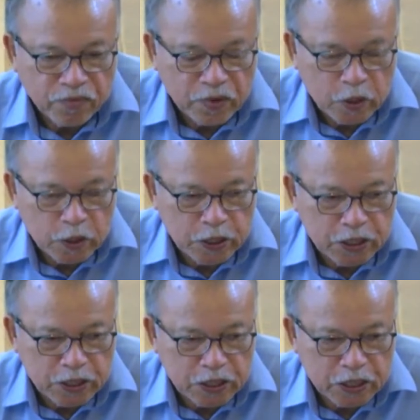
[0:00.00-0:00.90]

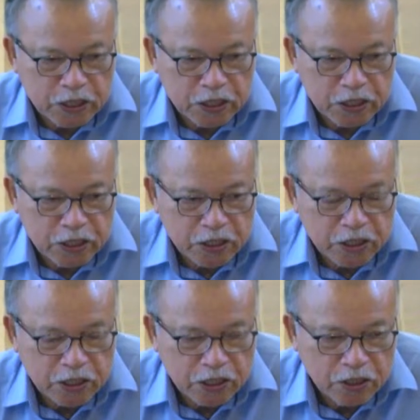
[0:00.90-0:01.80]
the
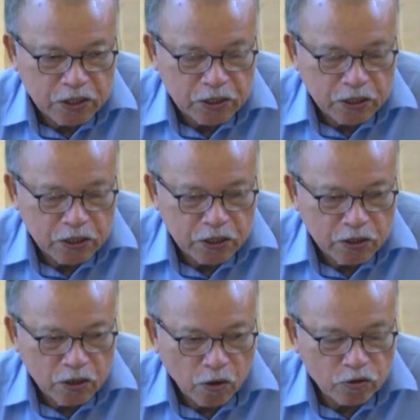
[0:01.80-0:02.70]

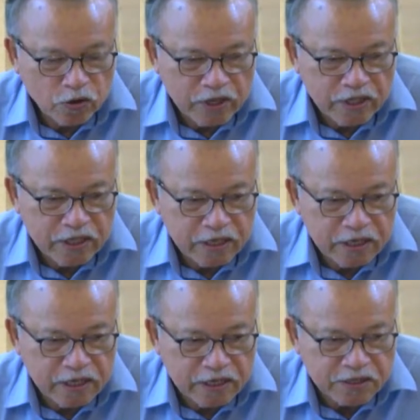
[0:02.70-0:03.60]
uh, authority
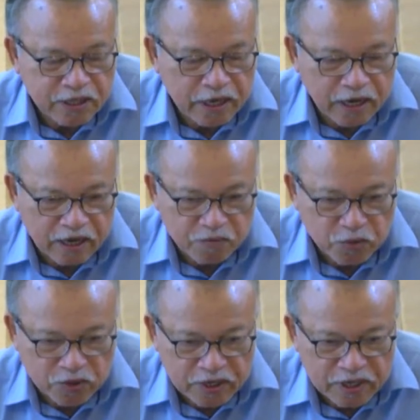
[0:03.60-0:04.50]
in ISTAC
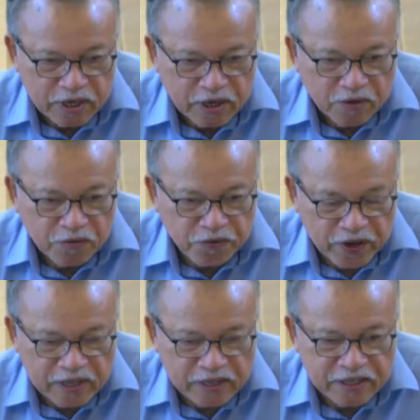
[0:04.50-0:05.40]
Library
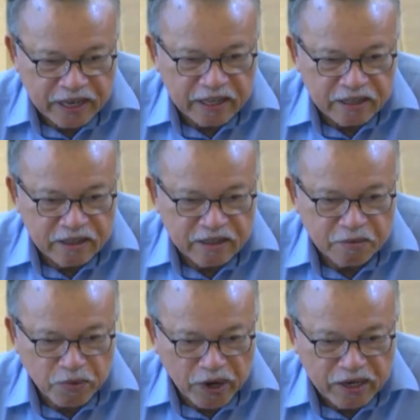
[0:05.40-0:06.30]
feel that the
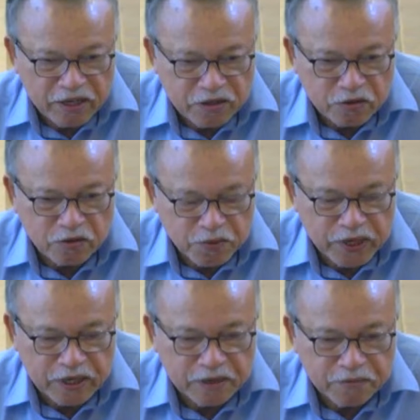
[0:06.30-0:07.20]
money should
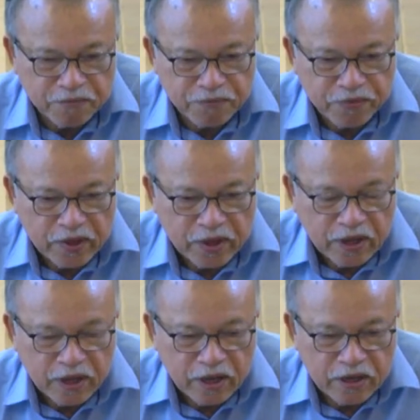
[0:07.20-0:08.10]
be
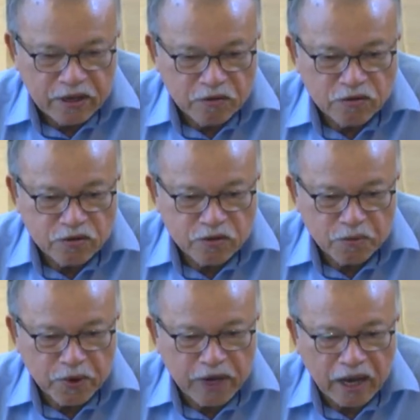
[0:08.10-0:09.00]
used to
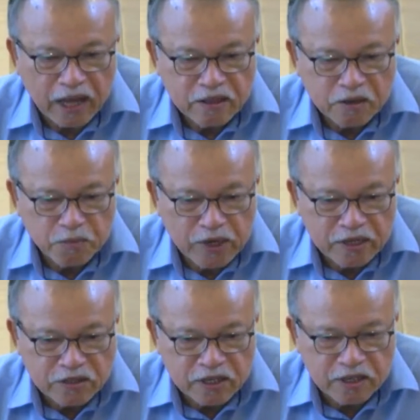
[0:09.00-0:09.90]
buy other
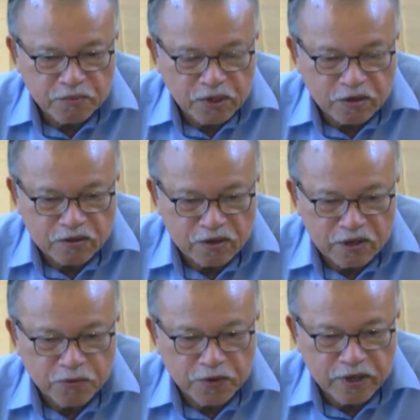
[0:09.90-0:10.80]
manuscript because
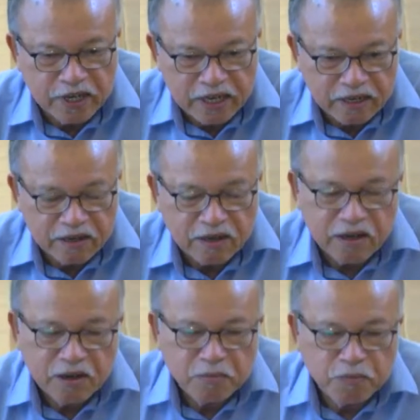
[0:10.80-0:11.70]
if we need
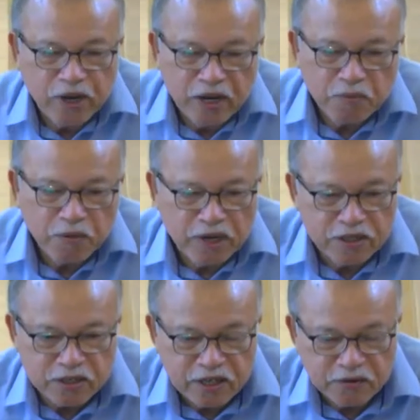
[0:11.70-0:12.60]
Malay
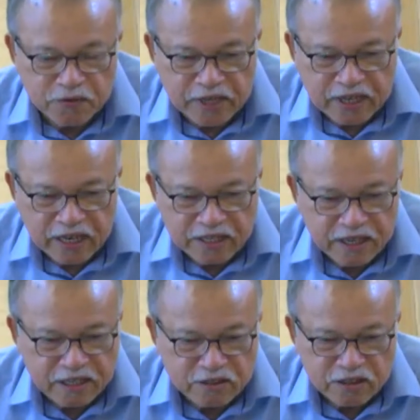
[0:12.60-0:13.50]
manuscript, we can
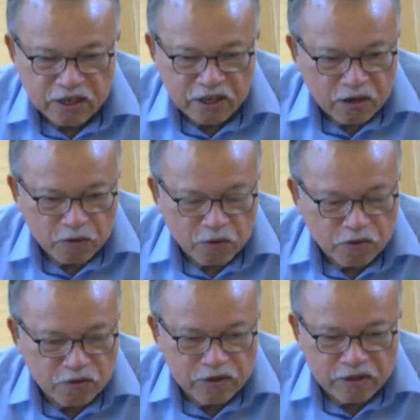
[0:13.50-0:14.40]
just go
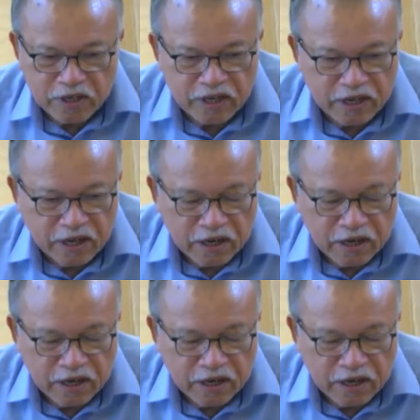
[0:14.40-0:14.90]
to the